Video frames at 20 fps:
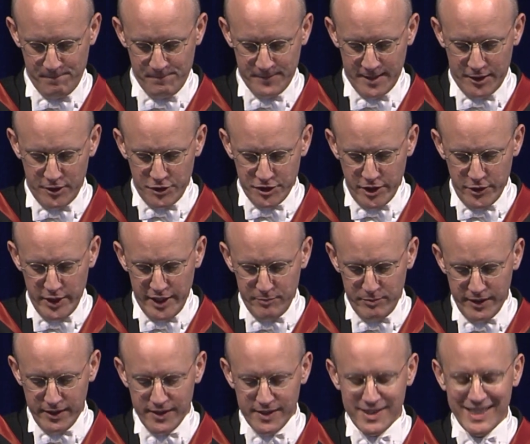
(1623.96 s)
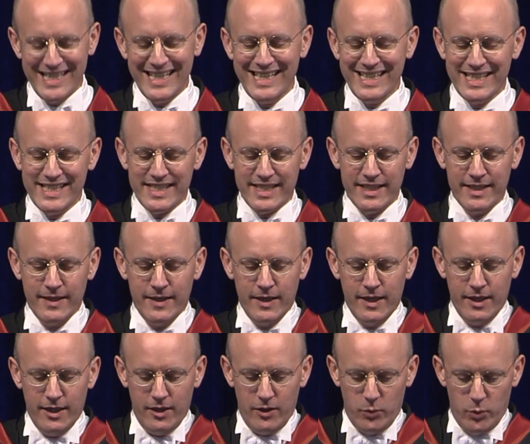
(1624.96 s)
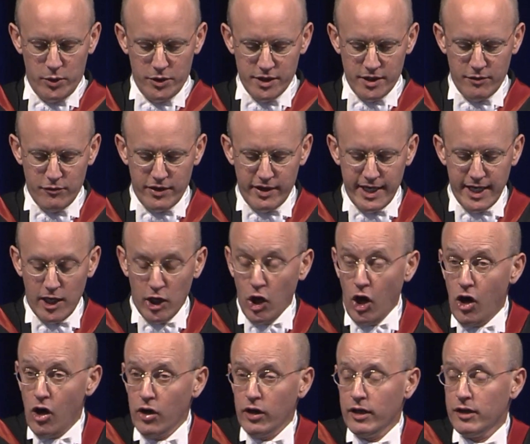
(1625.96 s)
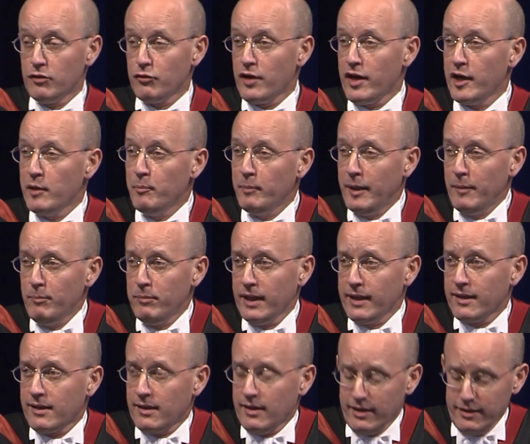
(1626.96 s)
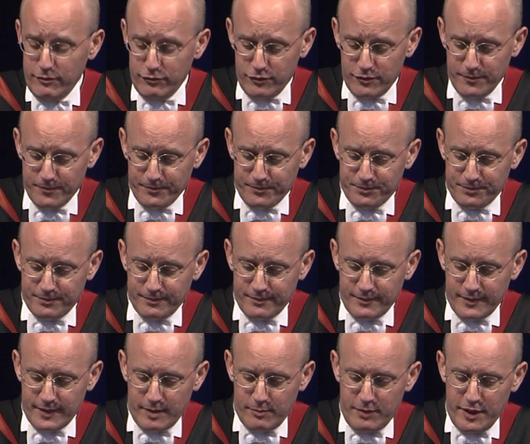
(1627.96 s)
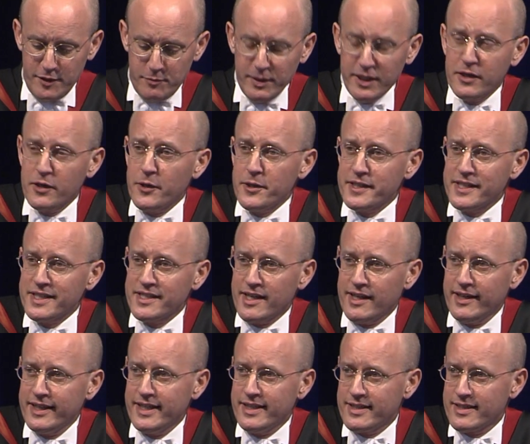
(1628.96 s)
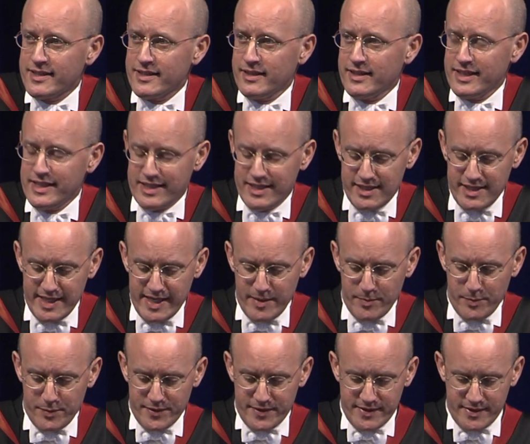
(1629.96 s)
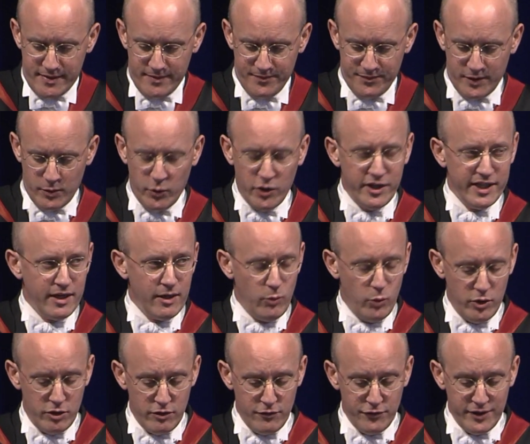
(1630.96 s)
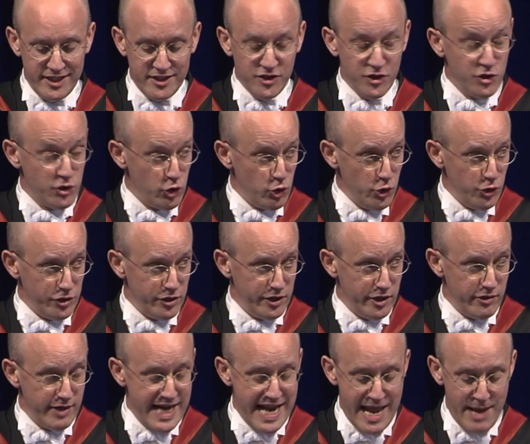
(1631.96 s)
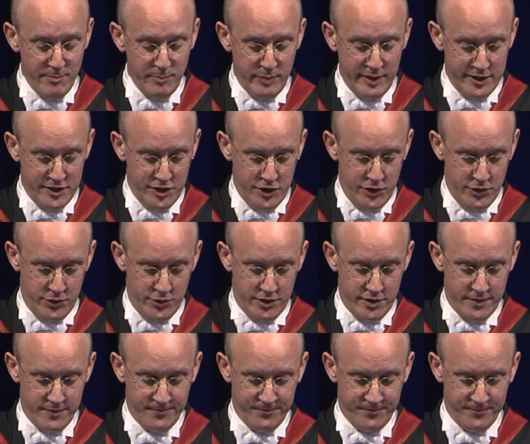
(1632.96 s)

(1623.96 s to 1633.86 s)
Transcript: Not only because his was a very long and very public life, but because its heights and its depths were, were of extraordinary amplitude.